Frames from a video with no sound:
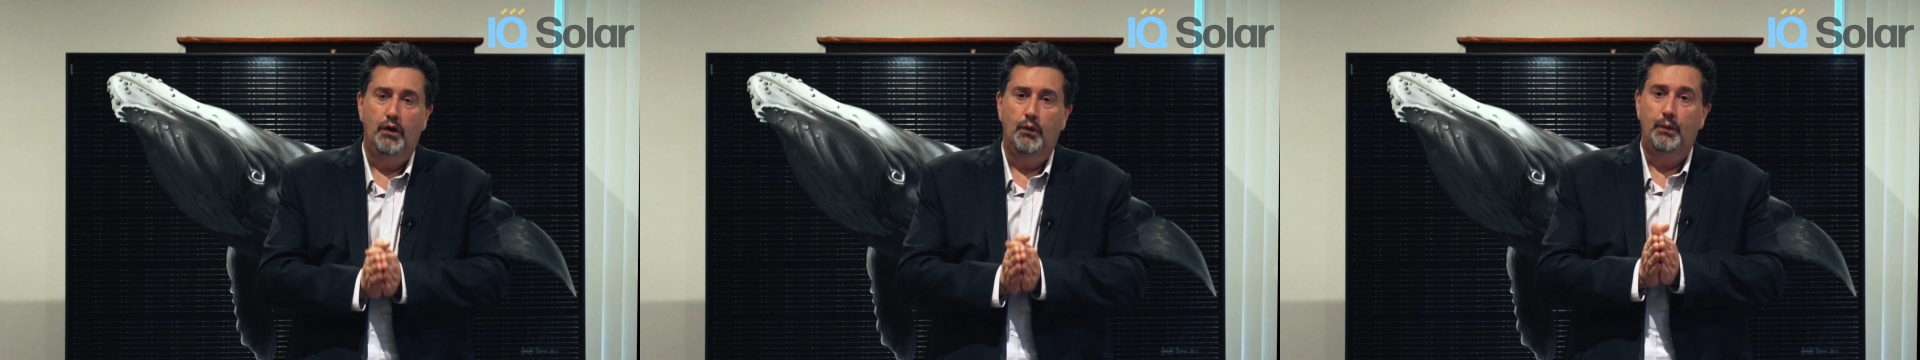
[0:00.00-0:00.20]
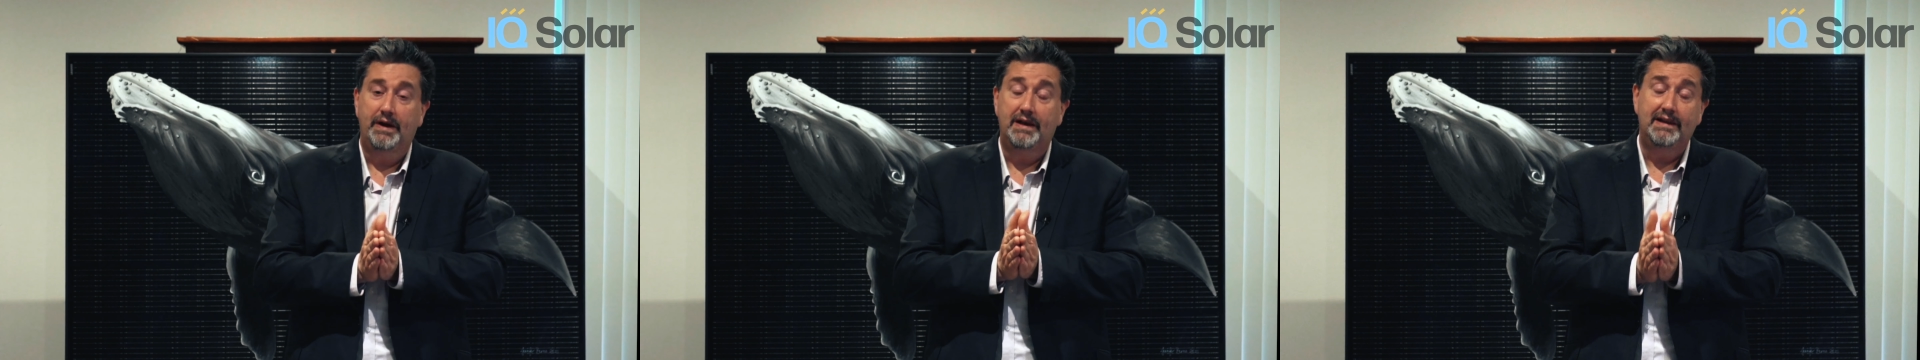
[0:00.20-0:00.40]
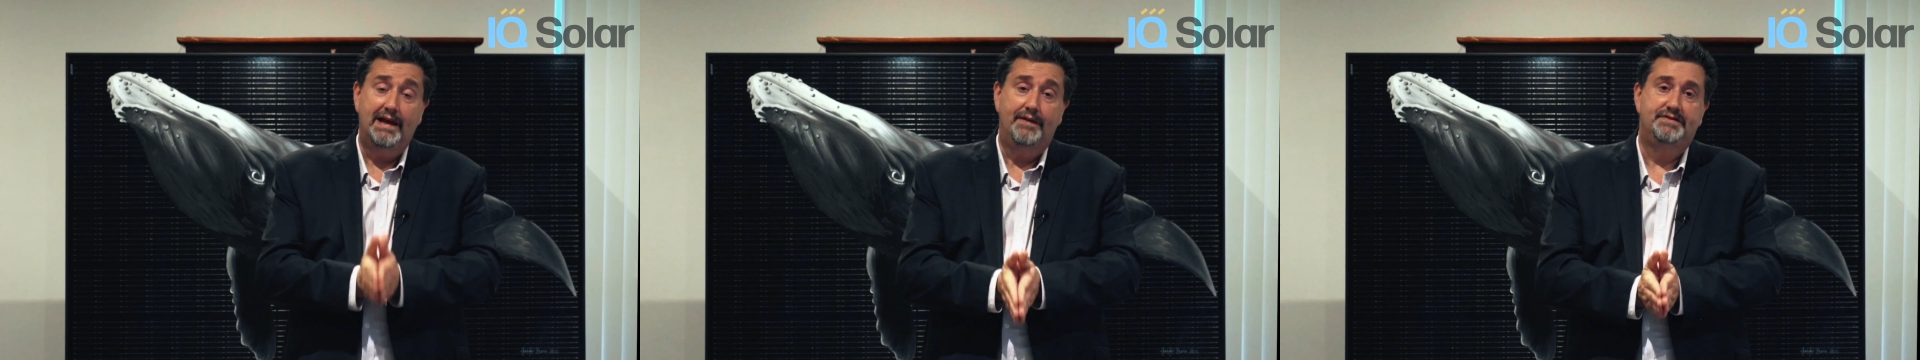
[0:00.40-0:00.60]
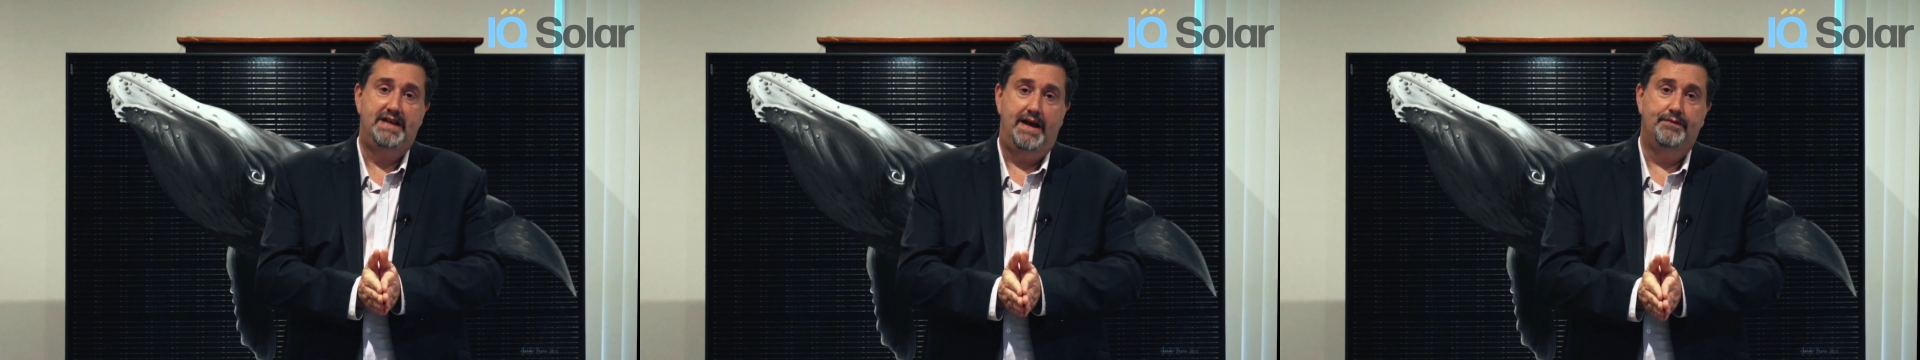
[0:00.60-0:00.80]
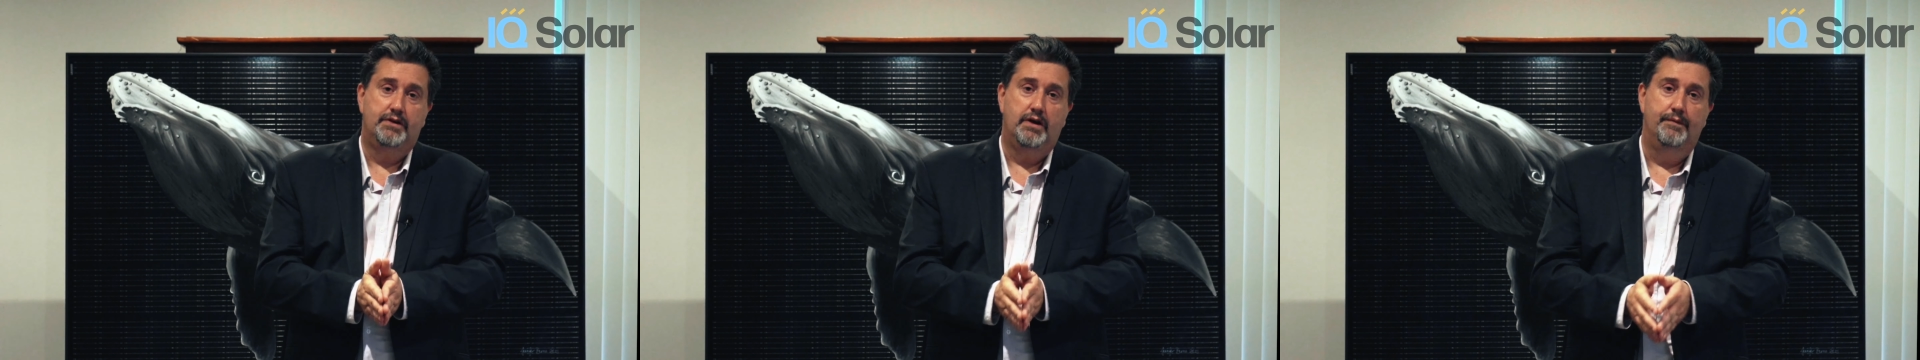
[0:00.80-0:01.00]
We'd love to
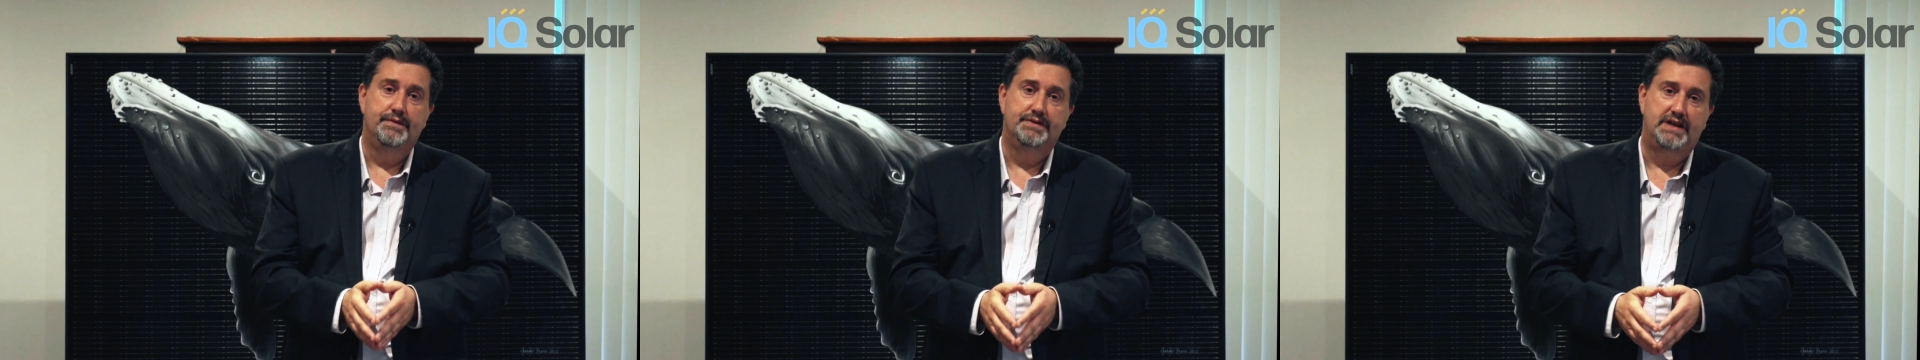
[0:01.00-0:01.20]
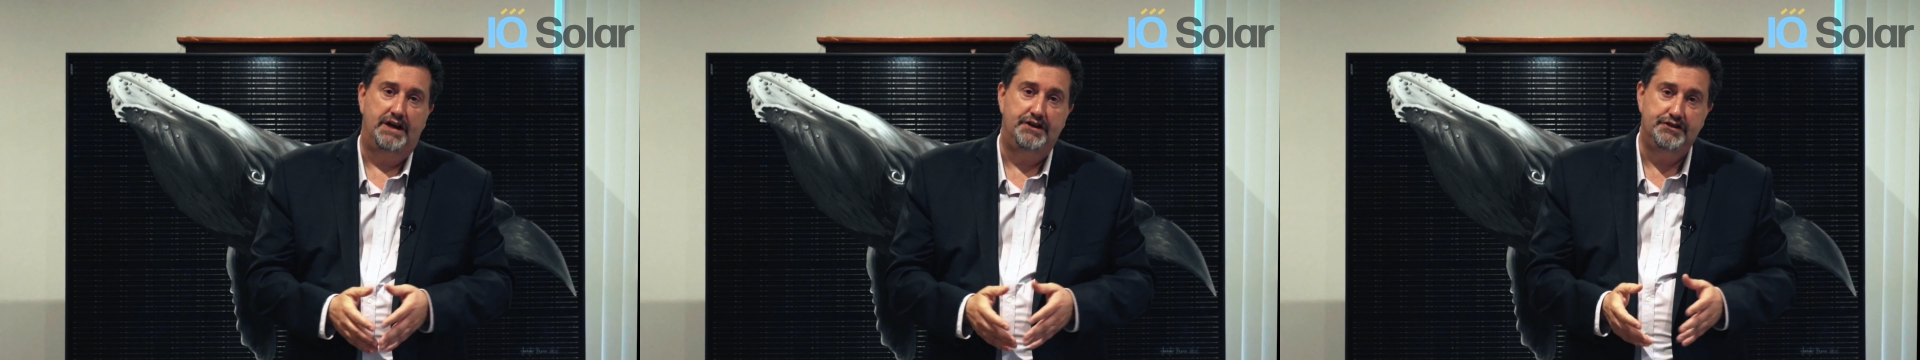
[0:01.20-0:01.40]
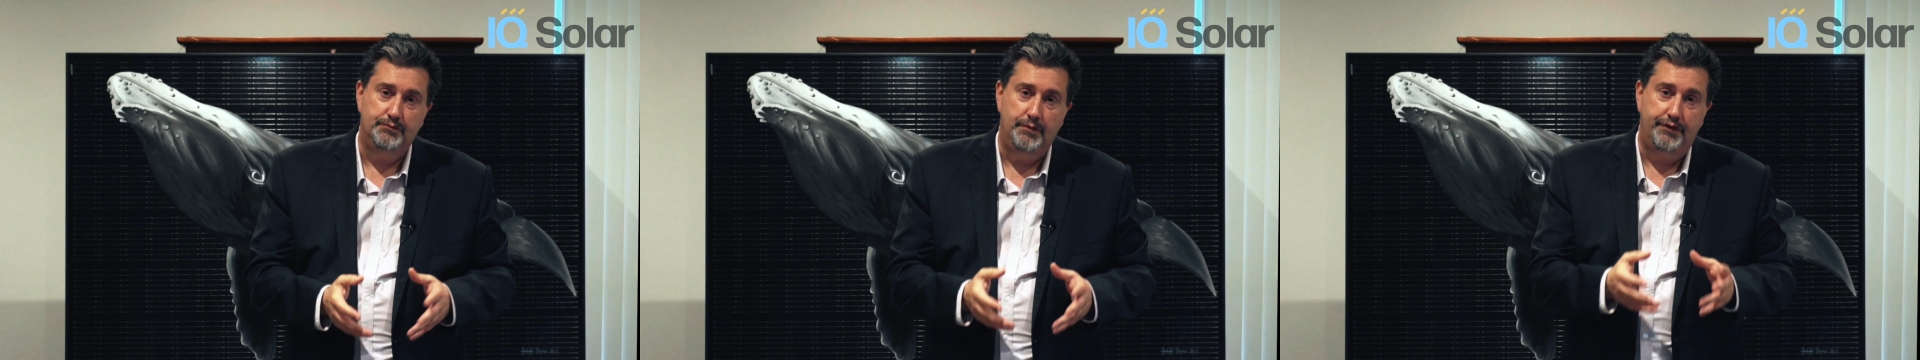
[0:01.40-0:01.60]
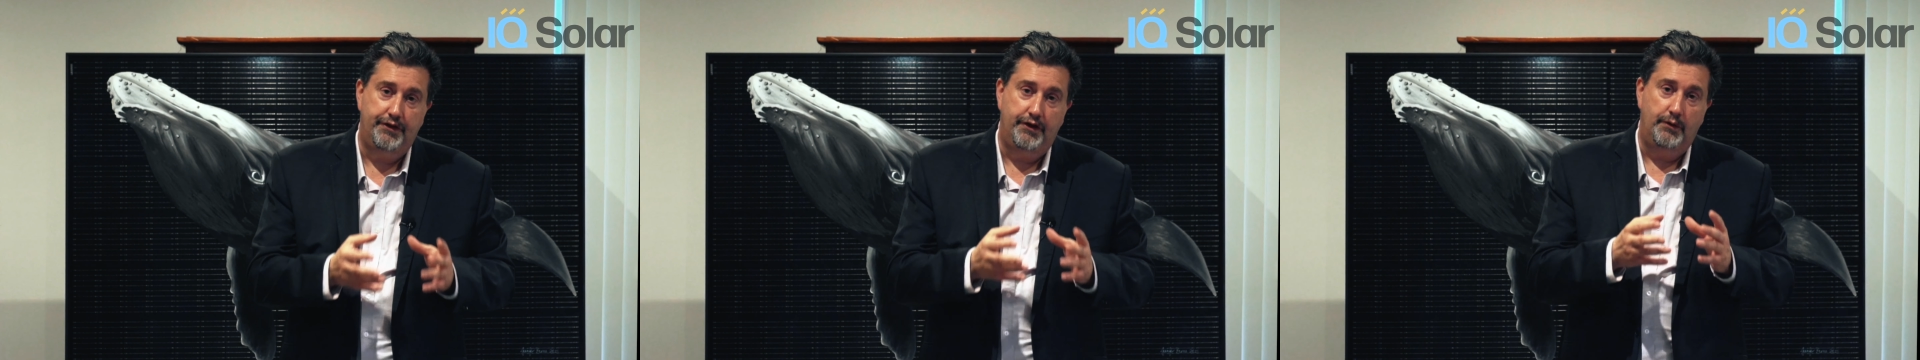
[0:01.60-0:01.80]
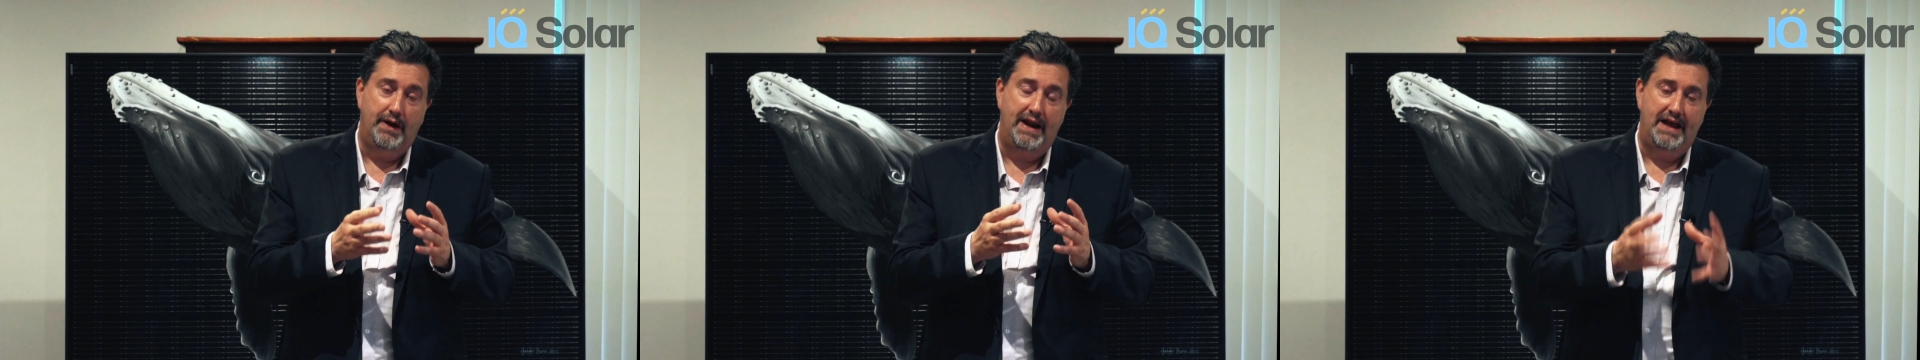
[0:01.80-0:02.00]
have a conversation with
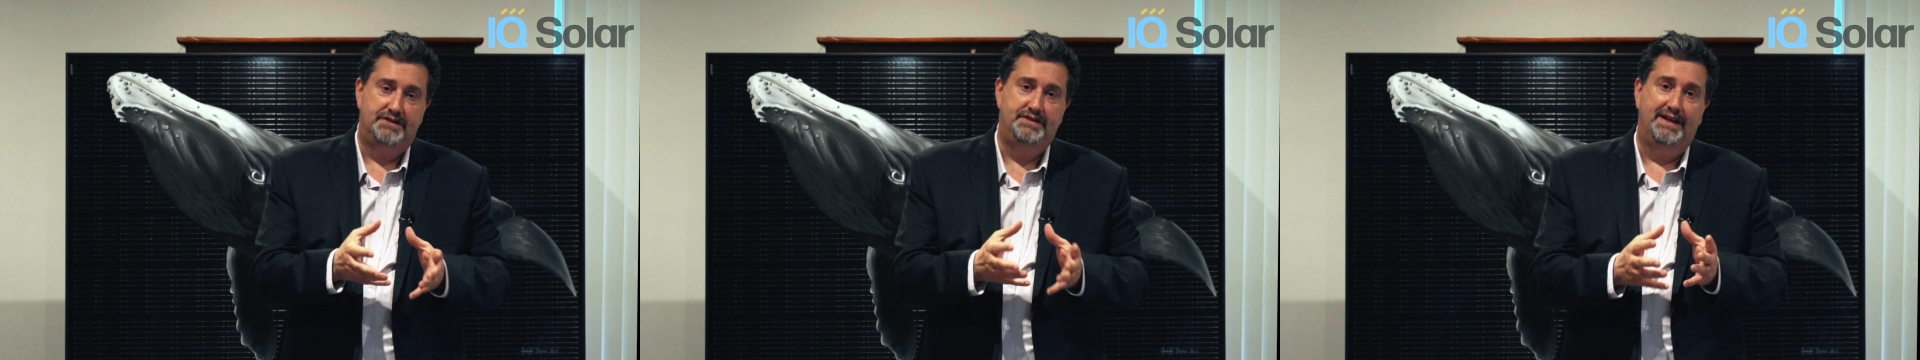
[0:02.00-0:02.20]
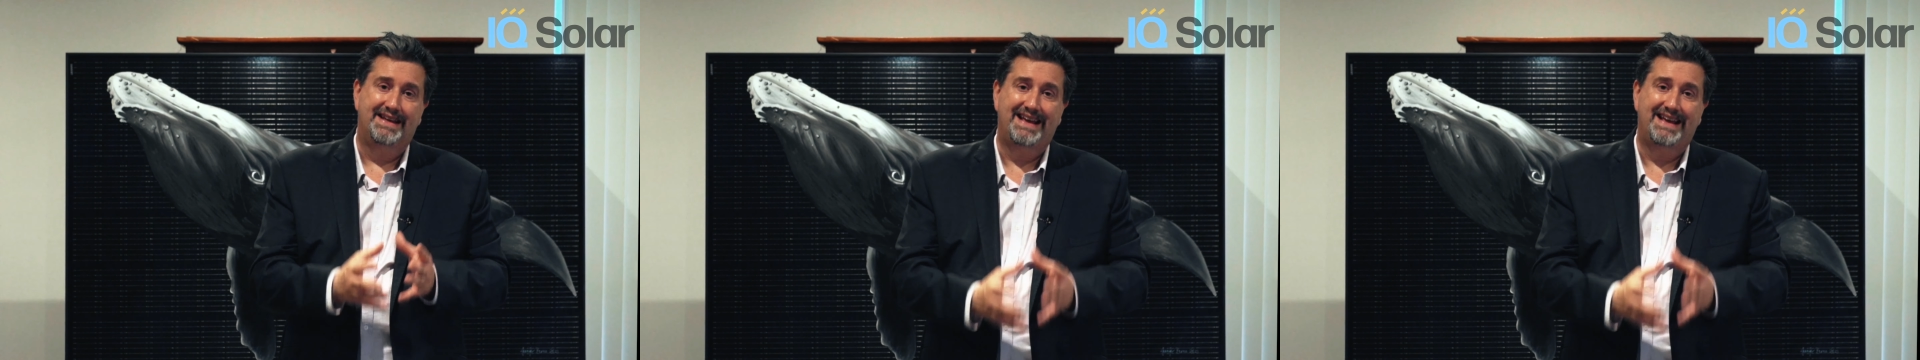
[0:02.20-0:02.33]
you and actually